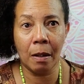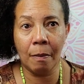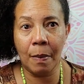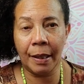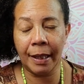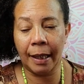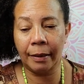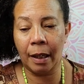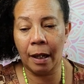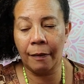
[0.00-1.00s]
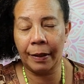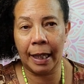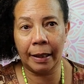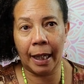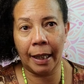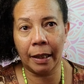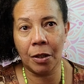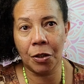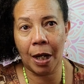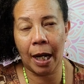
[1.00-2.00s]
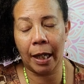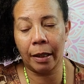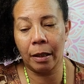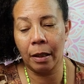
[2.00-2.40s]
but that love and that light can shine